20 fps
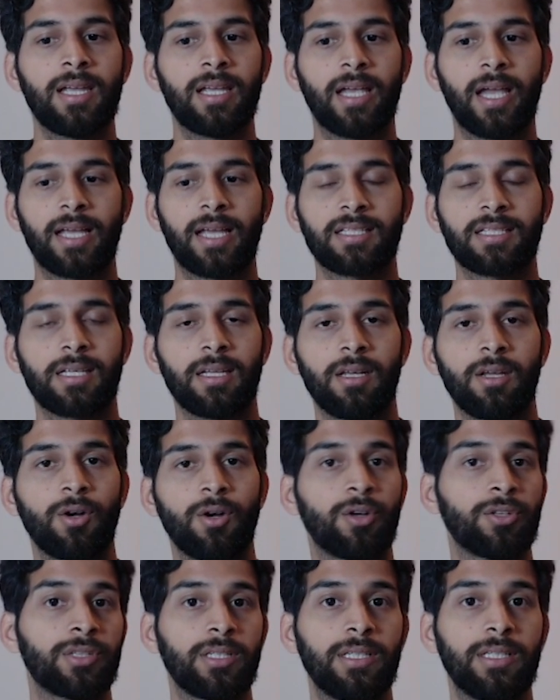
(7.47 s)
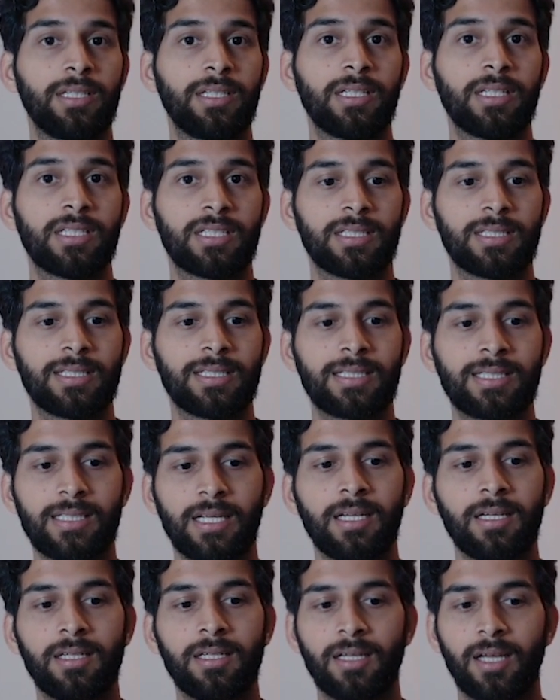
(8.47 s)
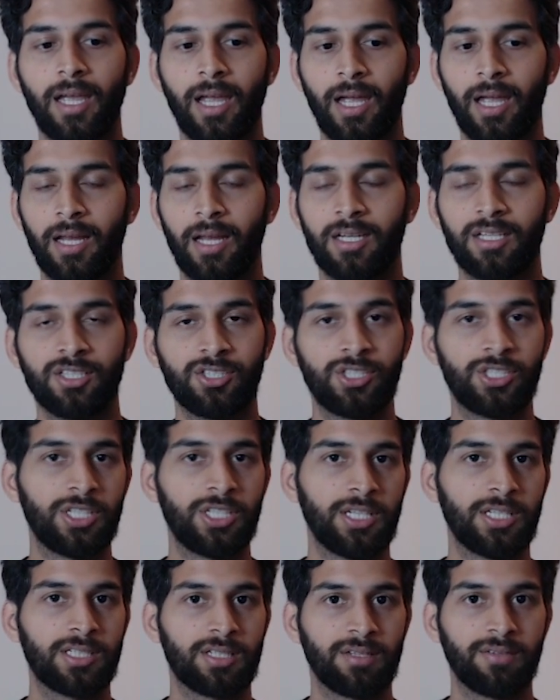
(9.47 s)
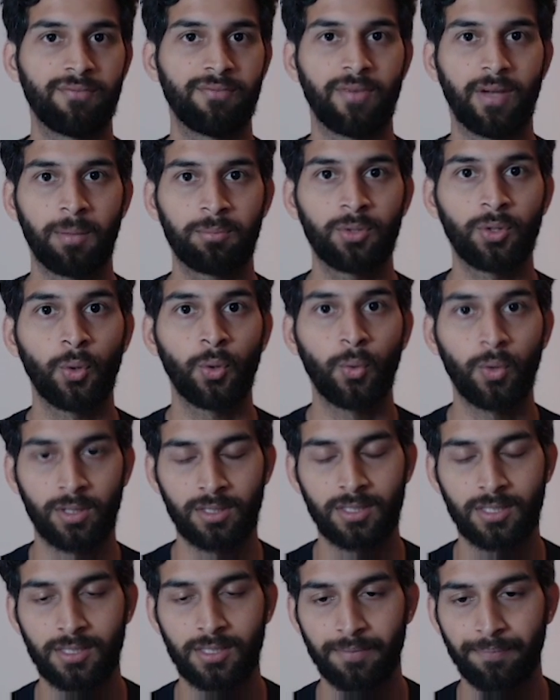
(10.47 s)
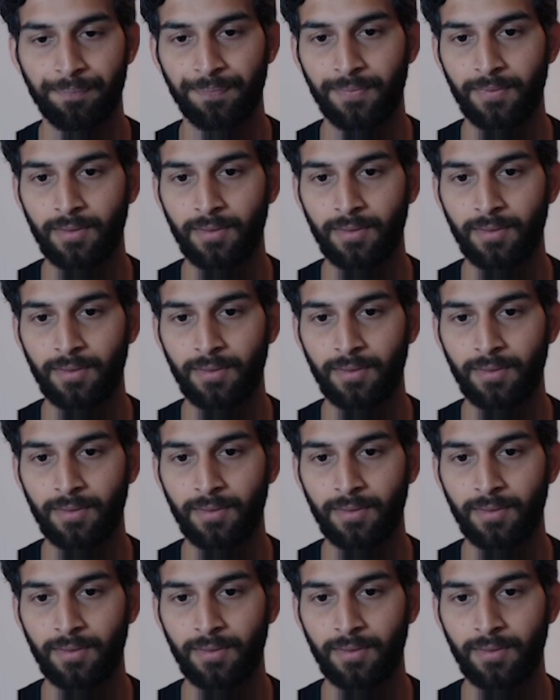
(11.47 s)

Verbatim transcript: cascading authentication state and JSON web tokens.